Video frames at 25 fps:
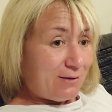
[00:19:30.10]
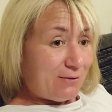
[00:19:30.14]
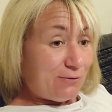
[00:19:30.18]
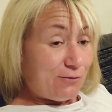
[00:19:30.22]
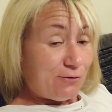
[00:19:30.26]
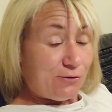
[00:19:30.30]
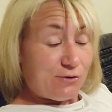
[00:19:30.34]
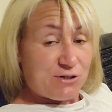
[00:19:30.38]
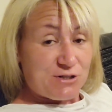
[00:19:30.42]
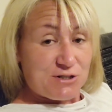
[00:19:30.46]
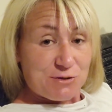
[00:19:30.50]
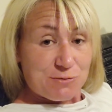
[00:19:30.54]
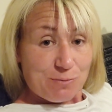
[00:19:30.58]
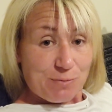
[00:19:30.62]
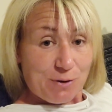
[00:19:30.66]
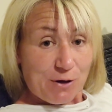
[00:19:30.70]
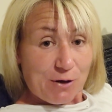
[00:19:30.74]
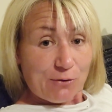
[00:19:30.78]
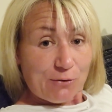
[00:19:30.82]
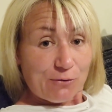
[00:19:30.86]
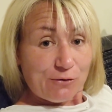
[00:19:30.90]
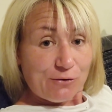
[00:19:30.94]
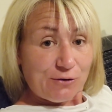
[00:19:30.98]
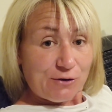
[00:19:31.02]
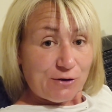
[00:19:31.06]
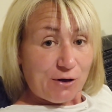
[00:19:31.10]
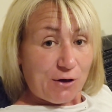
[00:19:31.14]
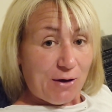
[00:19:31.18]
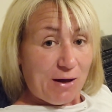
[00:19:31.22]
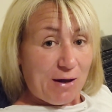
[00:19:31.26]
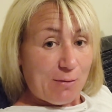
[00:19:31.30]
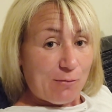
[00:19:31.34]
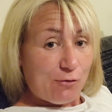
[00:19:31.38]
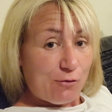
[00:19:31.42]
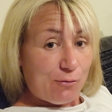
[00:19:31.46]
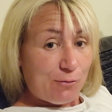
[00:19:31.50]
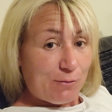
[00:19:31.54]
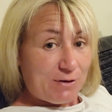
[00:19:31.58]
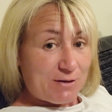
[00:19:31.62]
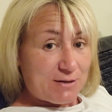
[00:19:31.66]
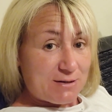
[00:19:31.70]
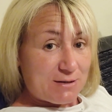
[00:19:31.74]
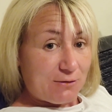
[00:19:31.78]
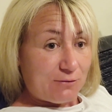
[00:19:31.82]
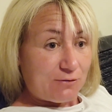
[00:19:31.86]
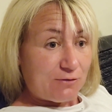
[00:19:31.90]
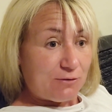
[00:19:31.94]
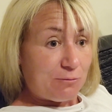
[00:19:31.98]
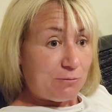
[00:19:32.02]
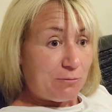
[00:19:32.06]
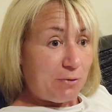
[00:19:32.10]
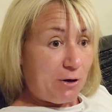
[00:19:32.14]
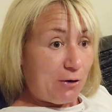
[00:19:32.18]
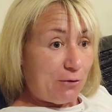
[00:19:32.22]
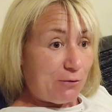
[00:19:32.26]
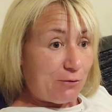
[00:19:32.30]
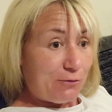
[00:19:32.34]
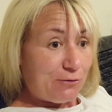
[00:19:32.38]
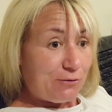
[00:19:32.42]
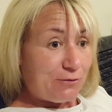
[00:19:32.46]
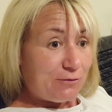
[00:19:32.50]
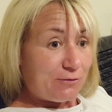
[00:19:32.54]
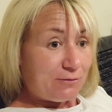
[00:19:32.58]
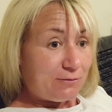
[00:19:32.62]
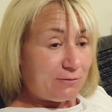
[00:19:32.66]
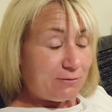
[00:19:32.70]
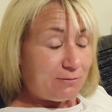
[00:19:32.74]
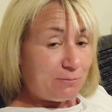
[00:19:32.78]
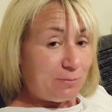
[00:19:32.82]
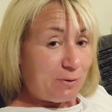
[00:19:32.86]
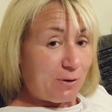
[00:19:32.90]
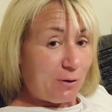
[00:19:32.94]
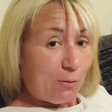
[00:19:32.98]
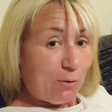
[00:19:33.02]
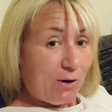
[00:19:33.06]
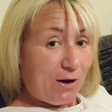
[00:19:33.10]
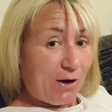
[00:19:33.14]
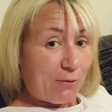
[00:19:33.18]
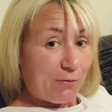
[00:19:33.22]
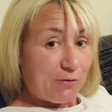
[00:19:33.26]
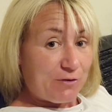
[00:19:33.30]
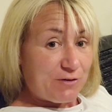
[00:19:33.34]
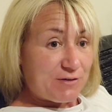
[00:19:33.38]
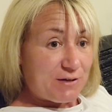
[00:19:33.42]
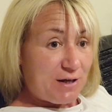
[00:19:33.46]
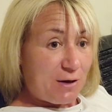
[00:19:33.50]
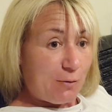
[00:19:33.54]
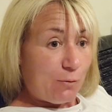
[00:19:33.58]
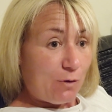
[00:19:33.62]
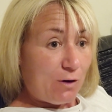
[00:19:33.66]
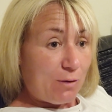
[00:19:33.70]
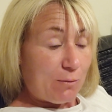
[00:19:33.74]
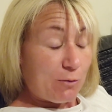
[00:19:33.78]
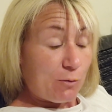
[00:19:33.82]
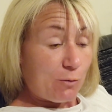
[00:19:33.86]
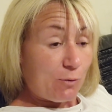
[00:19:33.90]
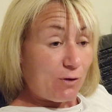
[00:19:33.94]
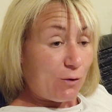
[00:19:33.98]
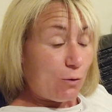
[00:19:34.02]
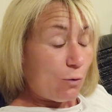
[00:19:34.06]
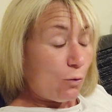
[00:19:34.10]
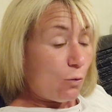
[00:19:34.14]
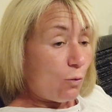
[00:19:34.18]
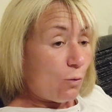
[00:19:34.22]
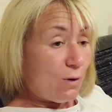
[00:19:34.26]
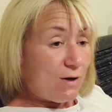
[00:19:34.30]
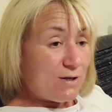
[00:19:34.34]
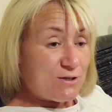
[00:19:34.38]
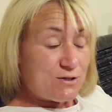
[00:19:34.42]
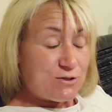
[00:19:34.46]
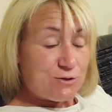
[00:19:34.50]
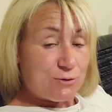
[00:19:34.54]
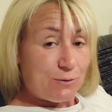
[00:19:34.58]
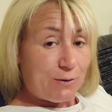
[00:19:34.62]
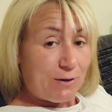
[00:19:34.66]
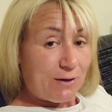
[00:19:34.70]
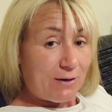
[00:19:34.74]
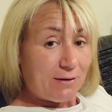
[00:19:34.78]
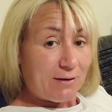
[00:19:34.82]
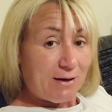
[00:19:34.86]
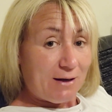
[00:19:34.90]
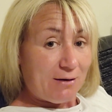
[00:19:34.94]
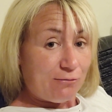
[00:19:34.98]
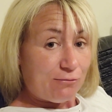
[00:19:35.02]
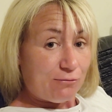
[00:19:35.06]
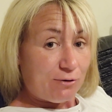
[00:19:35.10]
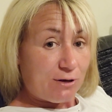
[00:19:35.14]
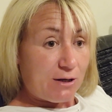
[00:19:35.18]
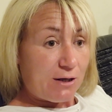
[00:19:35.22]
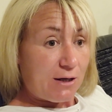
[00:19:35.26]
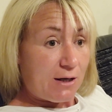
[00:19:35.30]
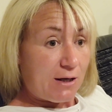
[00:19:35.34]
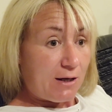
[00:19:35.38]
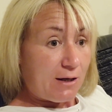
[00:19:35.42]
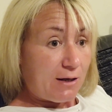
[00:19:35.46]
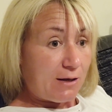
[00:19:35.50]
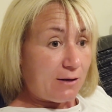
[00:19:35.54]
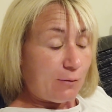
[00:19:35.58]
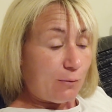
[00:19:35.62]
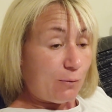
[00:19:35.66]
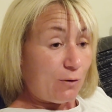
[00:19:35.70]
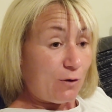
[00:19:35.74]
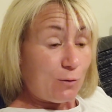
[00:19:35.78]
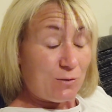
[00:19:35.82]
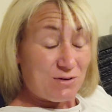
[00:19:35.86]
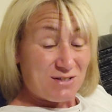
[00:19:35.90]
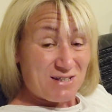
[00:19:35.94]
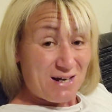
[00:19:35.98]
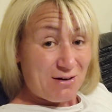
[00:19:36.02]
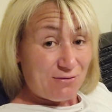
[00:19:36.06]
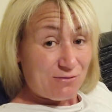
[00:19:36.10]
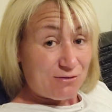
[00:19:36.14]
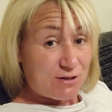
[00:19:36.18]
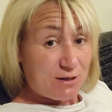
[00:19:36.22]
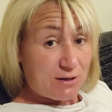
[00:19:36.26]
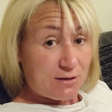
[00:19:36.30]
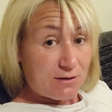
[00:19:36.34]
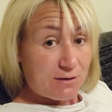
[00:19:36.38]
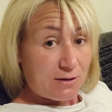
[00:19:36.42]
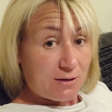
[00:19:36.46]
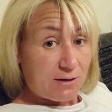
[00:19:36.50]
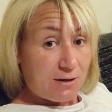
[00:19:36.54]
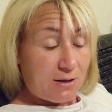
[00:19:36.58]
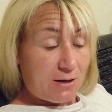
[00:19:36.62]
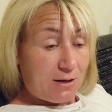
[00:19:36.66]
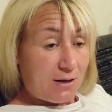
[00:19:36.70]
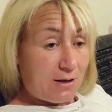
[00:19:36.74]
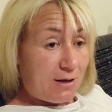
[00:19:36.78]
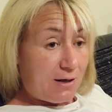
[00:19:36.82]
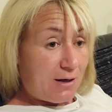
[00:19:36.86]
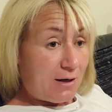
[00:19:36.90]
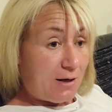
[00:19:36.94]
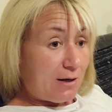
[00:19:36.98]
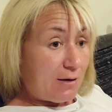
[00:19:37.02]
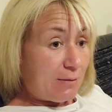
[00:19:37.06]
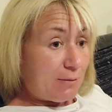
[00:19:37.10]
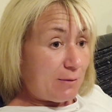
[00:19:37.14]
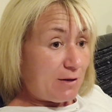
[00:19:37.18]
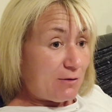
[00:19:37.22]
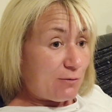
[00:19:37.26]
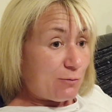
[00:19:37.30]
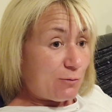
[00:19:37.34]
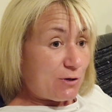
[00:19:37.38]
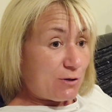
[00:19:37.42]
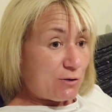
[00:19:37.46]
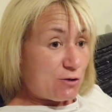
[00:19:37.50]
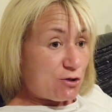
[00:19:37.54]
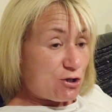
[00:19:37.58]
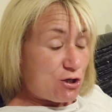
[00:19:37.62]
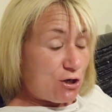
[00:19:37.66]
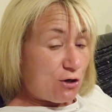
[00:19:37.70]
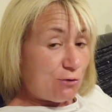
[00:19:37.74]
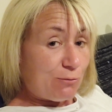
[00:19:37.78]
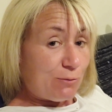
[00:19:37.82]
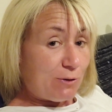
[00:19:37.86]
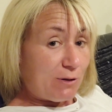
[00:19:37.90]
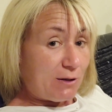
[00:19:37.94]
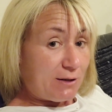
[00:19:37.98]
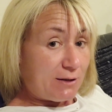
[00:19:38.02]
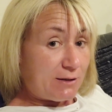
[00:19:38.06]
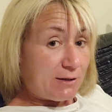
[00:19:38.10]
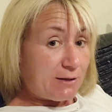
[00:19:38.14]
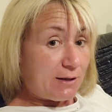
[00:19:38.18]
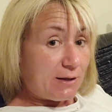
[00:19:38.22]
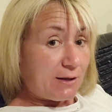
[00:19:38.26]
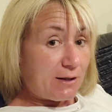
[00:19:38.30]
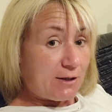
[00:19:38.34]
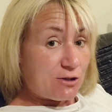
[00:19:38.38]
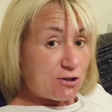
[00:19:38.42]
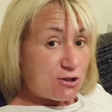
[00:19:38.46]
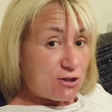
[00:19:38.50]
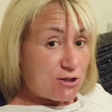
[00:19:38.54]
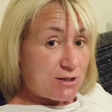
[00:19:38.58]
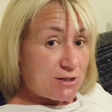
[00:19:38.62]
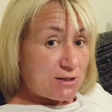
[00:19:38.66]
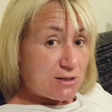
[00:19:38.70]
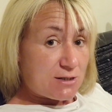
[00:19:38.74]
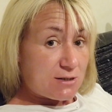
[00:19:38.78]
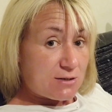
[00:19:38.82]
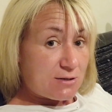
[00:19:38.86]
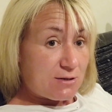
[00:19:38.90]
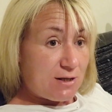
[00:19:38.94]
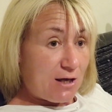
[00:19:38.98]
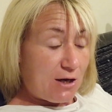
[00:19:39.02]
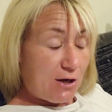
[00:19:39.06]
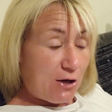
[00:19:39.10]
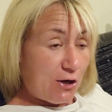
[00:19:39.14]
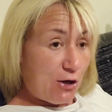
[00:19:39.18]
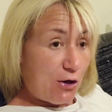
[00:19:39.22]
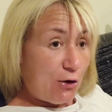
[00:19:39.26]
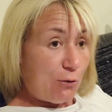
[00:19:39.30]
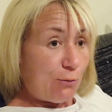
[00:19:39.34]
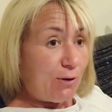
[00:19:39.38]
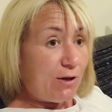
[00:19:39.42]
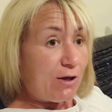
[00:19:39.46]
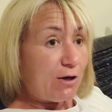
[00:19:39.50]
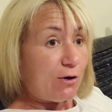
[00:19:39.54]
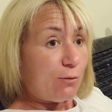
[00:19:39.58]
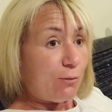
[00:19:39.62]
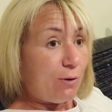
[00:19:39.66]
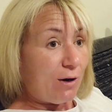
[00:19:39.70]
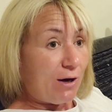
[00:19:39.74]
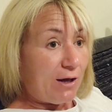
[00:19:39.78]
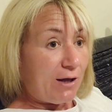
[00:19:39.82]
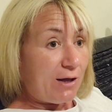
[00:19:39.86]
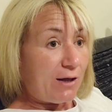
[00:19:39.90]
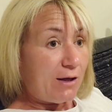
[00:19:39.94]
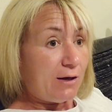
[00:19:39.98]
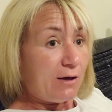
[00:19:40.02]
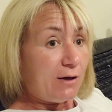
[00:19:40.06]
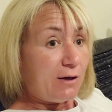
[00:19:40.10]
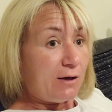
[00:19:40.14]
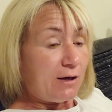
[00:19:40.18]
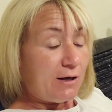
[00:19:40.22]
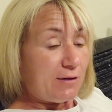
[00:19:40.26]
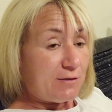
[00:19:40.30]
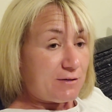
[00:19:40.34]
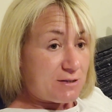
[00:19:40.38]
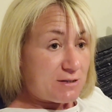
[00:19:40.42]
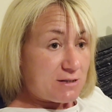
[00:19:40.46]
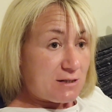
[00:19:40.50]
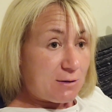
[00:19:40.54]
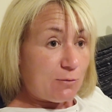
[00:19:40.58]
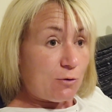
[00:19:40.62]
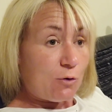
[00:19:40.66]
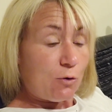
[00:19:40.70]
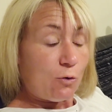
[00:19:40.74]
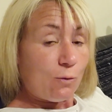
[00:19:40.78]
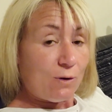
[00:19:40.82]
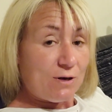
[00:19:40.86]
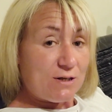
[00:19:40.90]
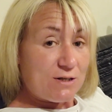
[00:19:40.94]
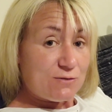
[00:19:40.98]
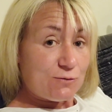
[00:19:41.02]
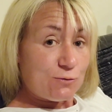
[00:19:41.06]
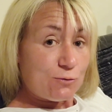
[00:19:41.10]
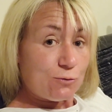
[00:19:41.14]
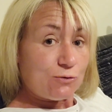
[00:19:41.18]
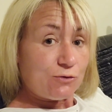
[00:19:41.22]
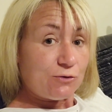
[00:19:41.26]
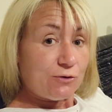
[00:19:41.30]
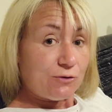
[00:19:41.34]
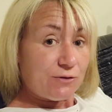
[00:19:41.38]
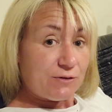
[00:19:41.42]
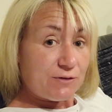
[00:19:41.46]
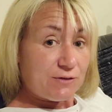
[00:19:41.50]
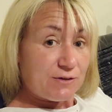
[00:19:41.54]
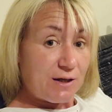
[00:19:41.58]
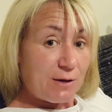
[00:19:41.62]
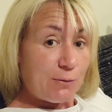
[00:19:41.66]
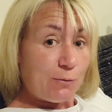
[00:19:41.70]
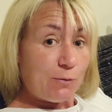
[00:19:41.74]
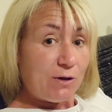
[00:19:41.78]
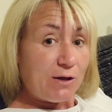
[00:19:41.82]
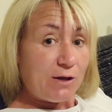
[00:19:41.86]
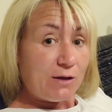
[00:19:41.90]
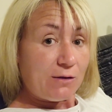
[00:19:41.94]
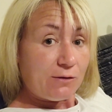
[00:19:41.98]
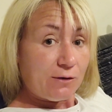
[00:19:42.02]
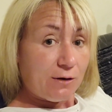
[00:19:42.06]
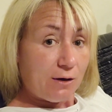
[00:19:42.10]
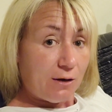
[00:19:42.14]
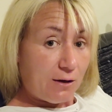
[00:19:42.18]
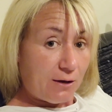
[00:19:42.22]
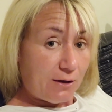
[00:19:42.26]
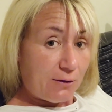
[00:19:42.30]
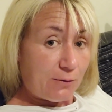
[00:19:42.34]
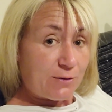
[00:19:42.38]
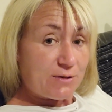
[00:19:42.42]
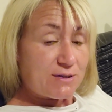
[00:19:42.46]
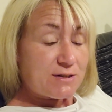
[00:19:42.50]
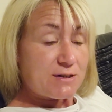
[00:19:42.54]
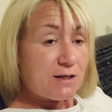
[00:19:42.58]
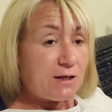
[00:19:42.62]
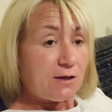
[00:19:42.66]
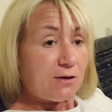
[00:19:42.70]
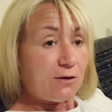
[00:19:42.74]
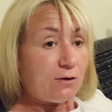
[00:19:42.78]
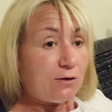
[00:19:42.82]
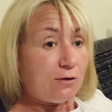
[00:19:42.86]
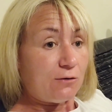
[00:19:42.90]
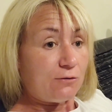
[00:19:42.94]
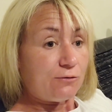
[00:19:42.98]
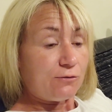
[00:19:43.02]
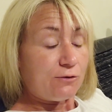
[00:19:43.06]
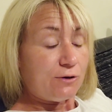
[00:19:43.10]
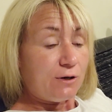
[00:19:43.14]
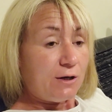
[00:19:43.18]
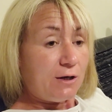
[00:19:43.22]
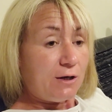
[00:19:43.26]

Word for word: for us to both, you know, Emma and myself to both be away on the same week, but we always do it every year. We always have done. Um, even when I was childminding, it just the her week away in the summer always falls on the same week that I always take off